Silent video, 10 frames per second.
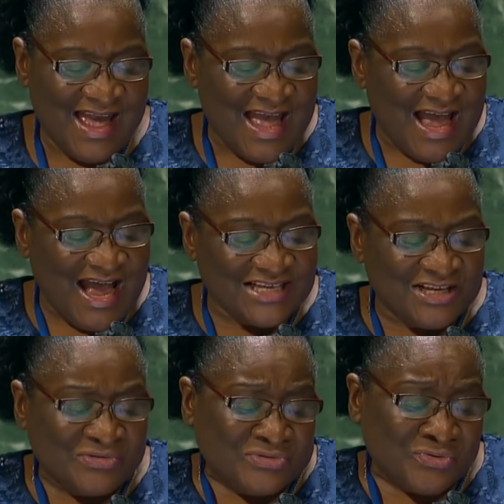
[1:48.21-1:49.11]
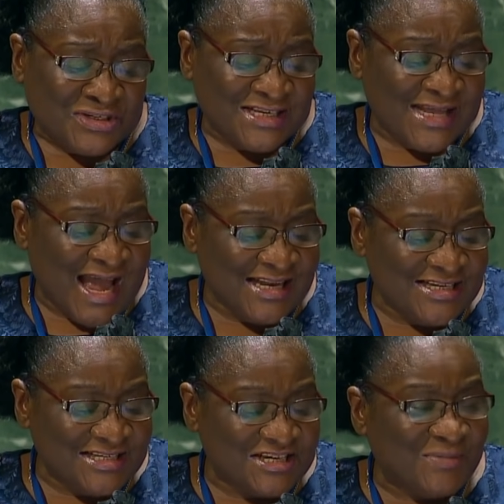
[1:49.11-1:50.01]
The level of
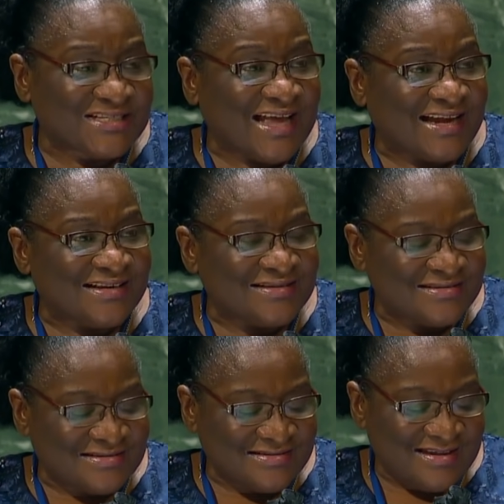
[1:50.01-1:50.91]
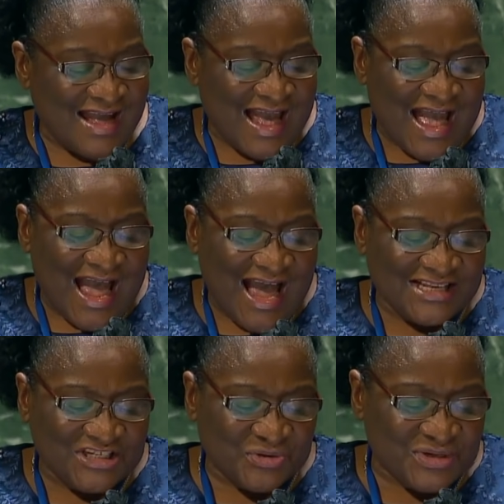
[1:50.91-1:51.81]
destruction of the socio and
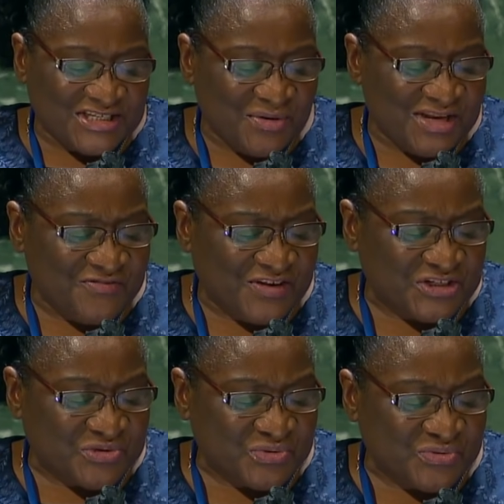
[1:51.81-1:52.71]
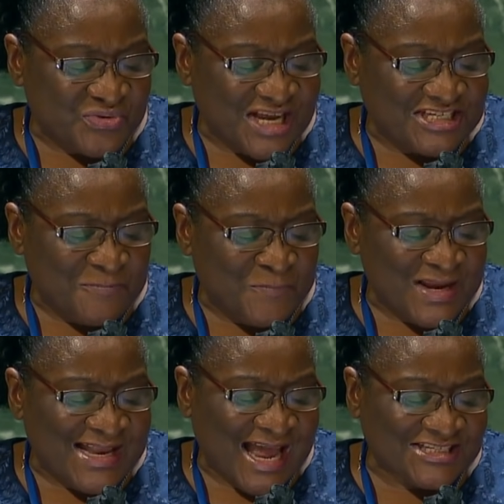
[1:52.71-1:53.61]
economic tissue, the
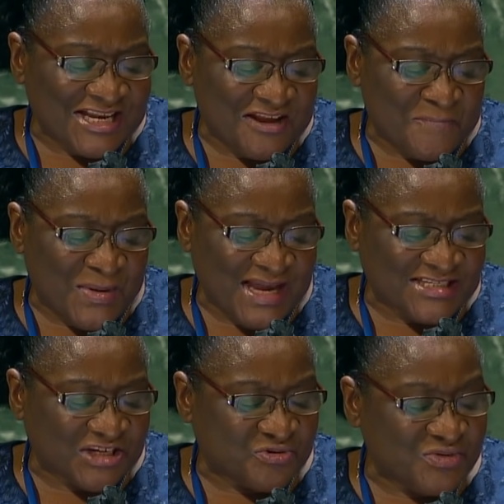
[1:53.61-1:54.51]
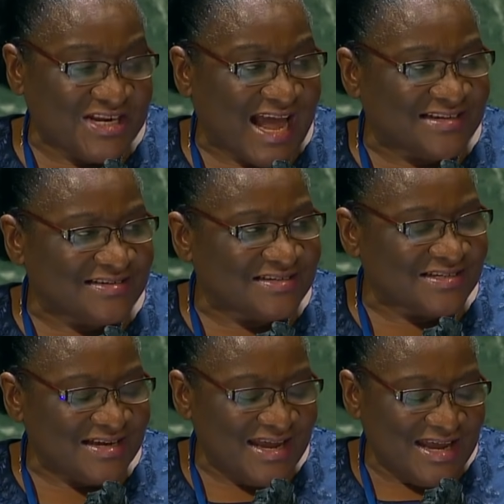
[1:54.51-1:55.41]
atrocities and massacres,
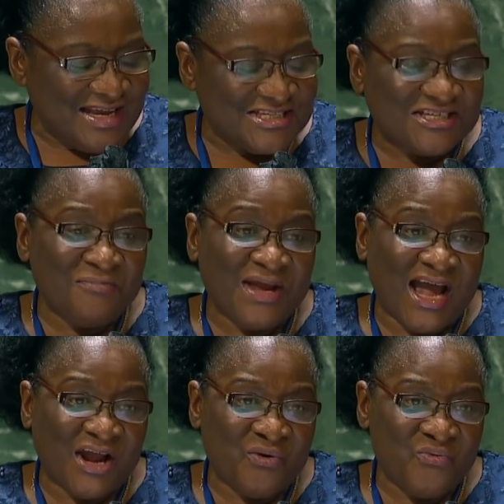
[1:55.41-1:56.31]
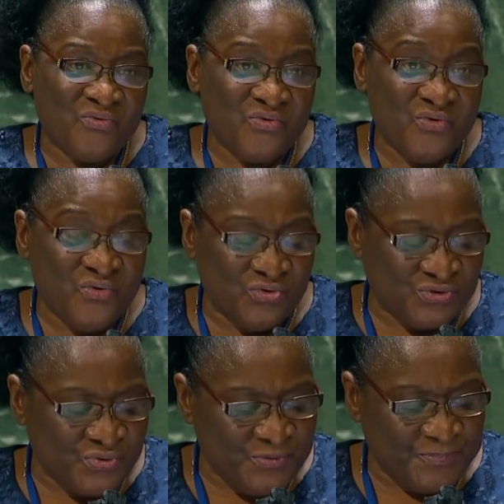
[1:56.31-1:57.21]
the wanton
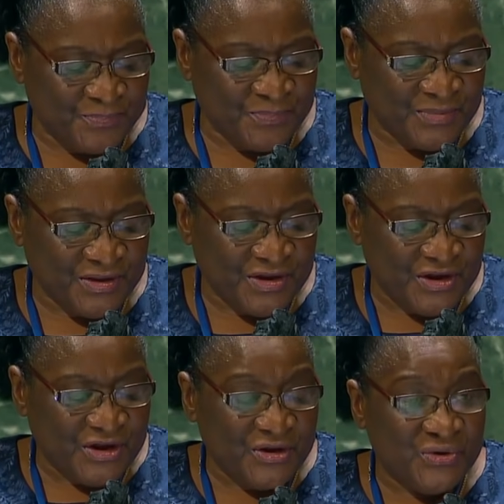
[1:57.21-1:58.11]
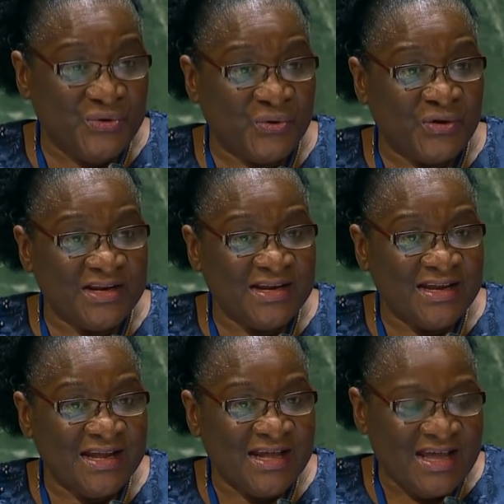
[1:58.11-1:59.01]
destruction of infrastructure
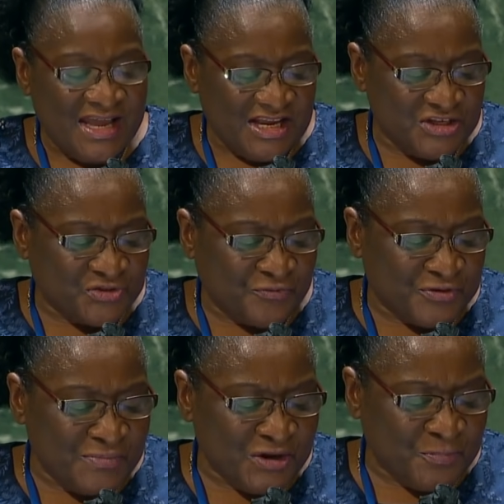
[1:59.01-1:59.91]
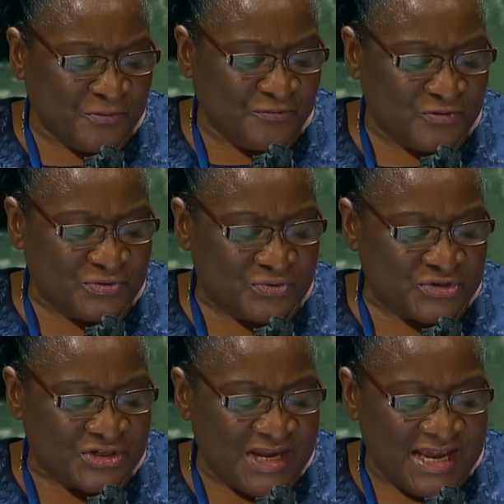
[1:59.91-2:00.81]
and looting of goods
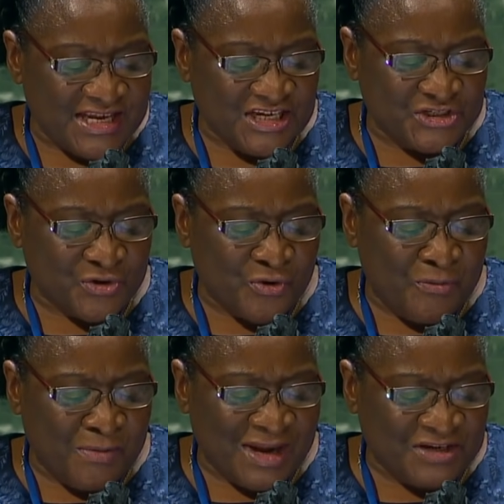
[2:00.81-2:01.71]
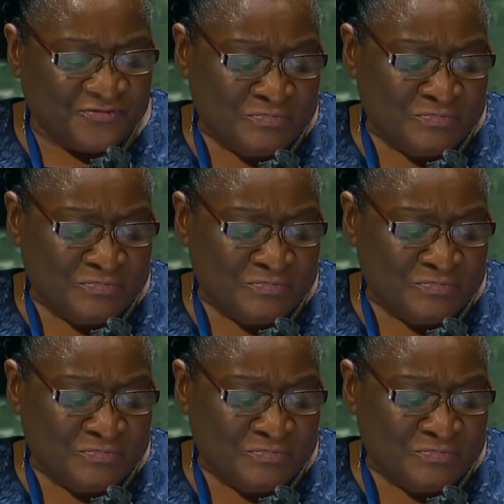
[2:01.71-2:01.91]
belonging to